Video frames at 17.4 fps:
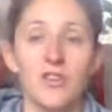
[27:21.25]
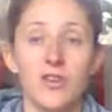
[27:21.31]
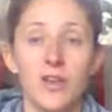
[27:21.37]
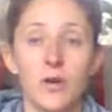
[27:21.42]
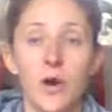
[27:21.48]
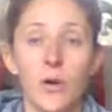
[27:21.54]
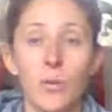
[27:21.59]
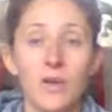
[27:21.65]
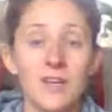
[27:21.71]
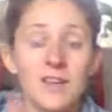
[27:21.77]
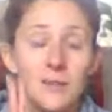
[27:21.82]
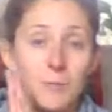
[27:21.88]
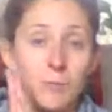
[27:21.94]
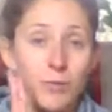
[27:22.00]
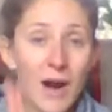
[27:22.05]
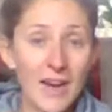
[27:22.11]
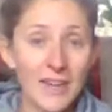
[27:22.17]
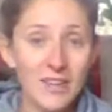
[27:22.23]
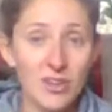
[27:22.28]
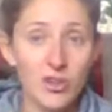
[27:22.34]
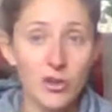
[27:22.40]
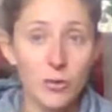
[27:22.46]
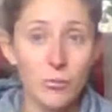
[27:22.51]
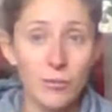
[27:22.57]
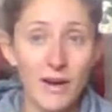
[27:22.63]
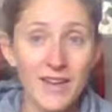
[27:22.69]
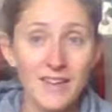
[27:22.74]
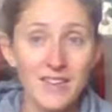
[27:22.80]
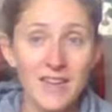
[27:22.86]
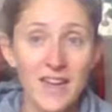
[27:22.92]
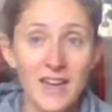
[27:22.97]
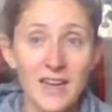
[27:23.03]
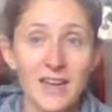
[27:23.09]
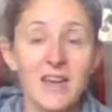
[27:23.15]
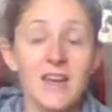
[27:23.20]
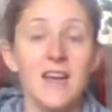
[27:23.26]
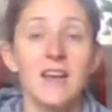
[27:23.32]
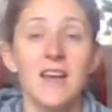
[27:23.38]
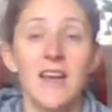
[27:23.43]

So I want you to practice your bracing.